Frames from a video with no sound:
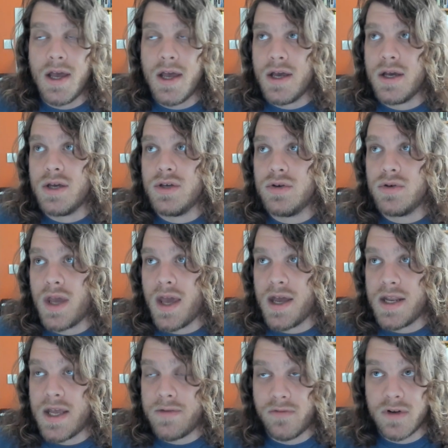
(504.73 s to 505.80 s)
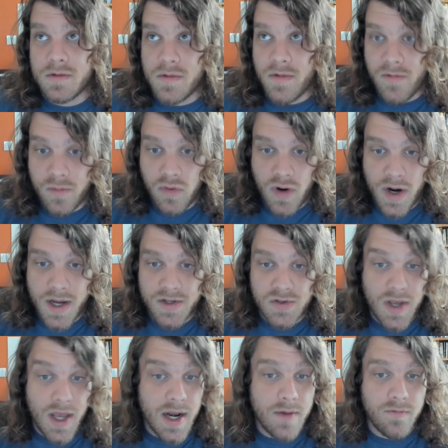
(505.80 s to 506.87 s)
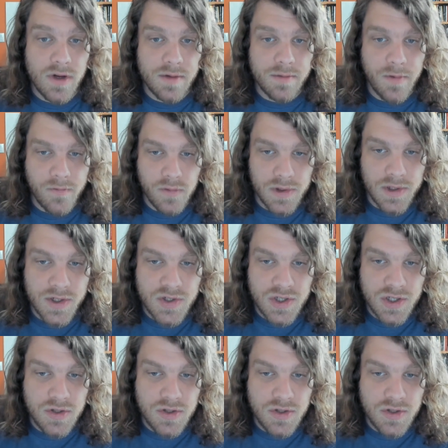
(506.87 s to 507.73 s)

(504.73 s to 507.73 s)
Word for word: You can't have freedom of a press. You can't have freedom of religion.